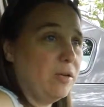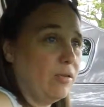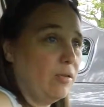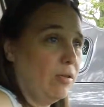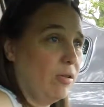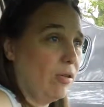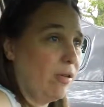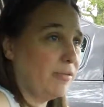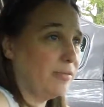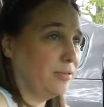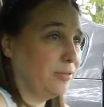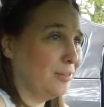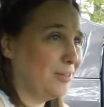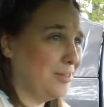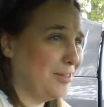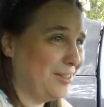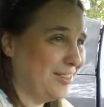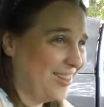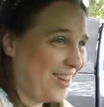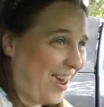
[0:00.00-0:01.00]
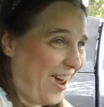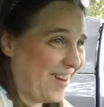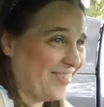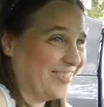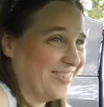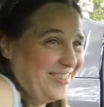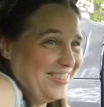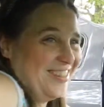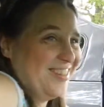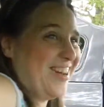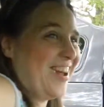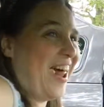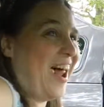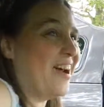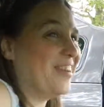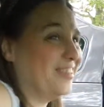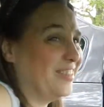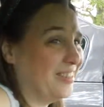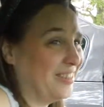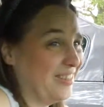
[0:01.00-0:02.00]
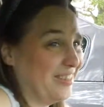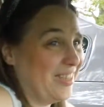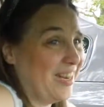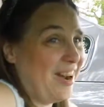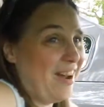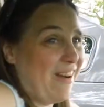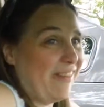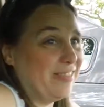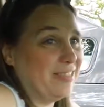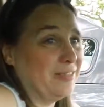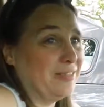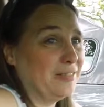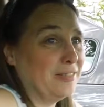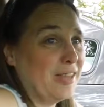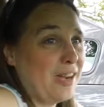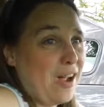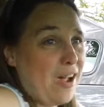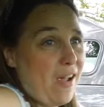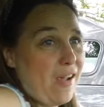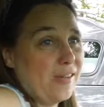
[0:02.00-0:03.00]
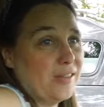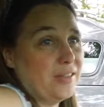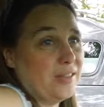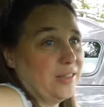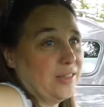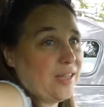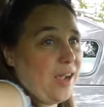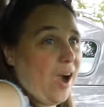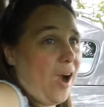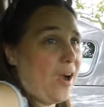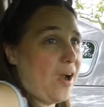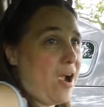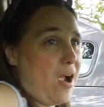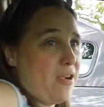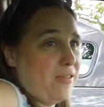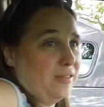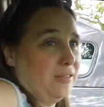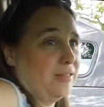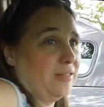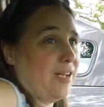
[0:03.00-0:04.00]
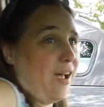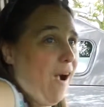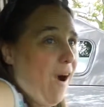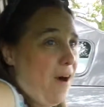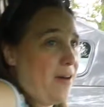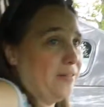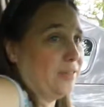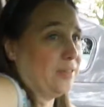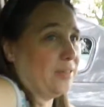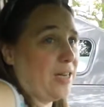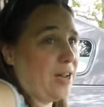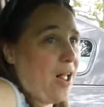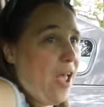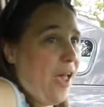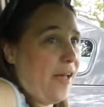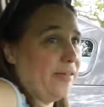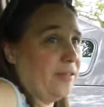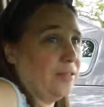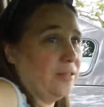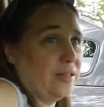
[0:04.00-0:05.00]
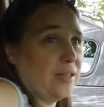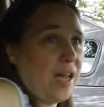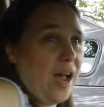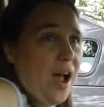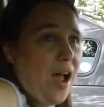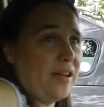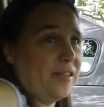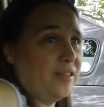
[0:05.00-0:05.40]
it spent the next 2 hours trying to drag the carcass into my gate